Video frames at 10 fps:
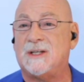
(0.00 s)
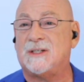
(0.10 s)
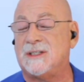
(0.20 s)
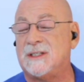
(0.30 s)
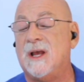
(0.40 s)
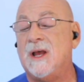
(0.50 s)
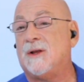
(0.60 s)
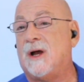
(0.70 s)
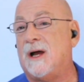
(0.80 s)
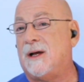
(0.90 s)
crisis
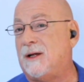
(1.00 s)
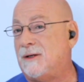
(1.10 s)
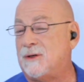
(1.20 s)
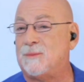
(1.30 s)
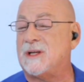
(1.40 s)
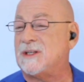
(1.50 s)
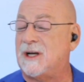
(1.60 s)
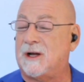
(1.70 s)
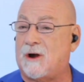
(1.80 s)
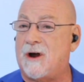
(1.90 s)
uh, under
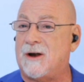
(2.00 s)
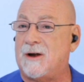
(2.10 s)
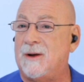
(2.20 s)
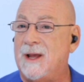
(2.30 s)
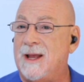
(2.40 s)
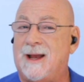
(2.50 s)
President Carter.